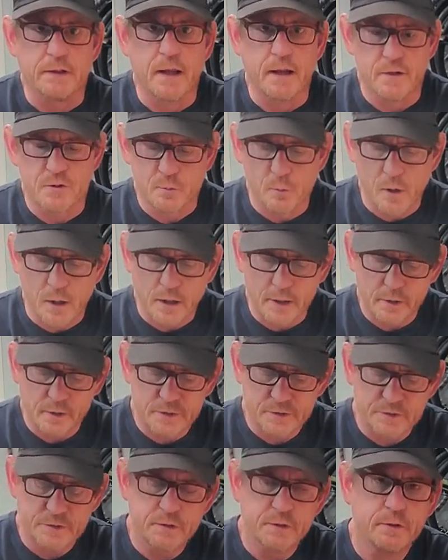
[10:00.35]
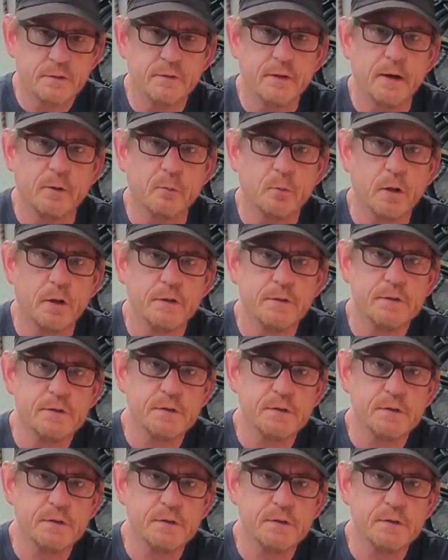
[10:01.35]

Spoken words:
gauge wires that run